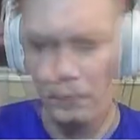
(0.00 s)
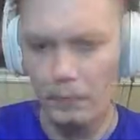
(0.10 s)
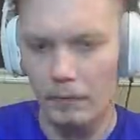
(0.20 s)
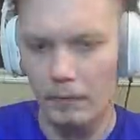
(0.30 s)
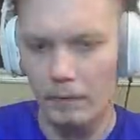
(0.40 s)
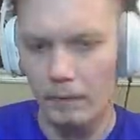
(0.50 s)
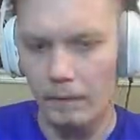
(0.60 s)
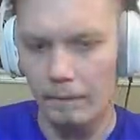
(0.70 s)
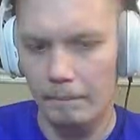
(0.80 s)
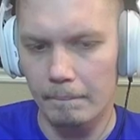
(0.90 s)

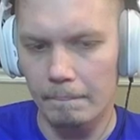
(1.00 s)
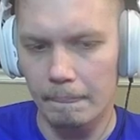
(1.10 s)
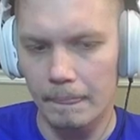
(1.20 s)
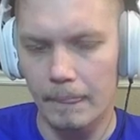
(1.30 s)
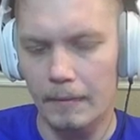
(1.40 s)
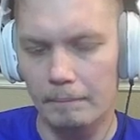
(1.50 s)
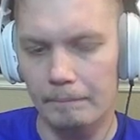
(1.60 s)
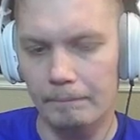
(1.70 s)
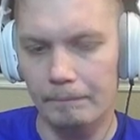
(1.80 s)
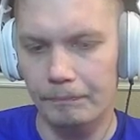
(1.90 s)

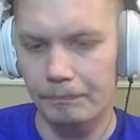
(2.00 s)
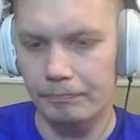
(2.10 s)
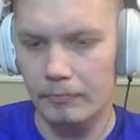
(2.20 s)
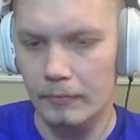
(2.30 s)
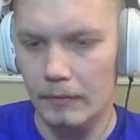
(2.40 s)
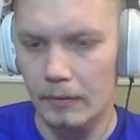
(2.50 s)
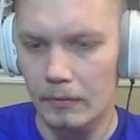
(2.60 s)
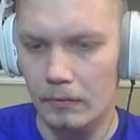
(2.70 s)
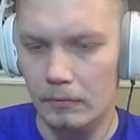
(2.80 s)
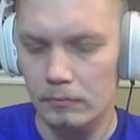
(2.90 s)

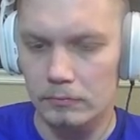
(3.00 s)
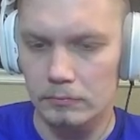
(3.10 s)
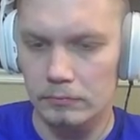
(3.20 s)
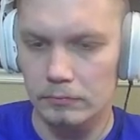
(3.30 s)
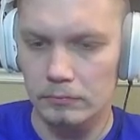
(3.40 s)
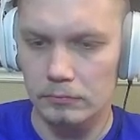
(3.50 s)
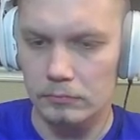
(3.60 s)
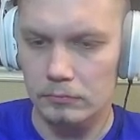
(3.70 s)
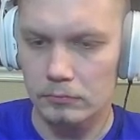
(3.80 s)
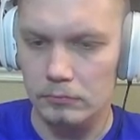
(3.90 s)

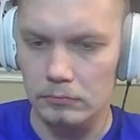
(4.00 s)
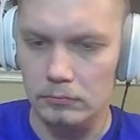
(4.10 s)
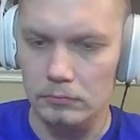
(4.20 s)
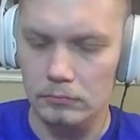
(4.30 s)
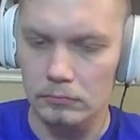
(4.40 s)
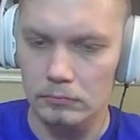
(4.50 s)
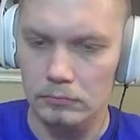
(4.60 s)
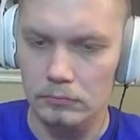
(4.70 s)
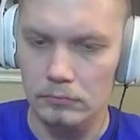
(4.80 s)
Nobody speaks.